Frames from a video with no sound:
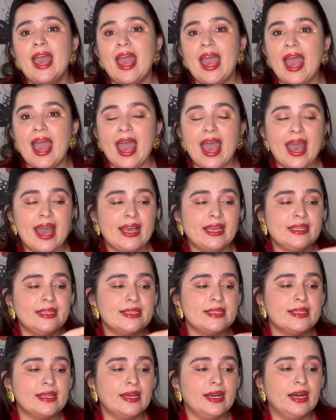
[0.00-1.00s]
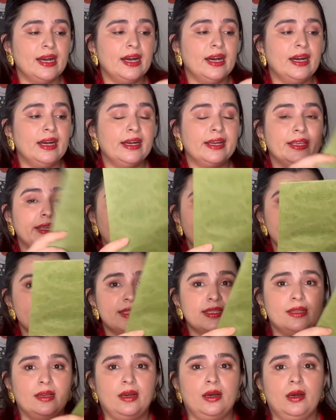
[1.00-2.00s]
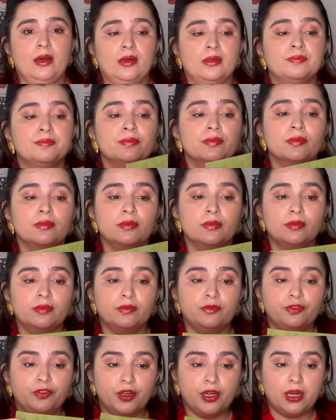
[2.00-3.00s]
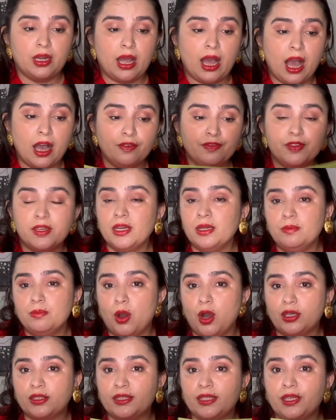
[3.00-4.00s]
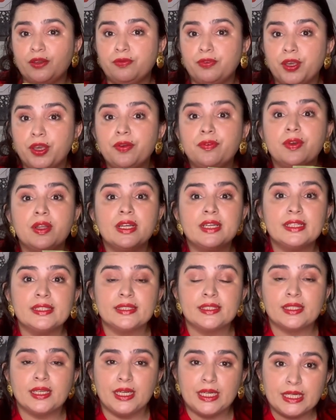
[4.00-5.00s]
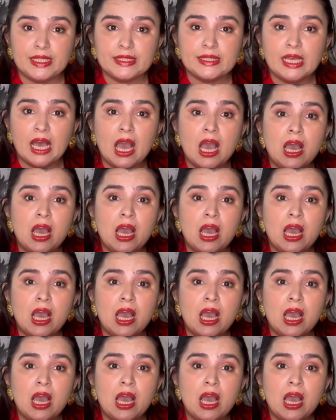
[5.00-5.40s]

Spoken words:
And yes, for after unboxing we will discuss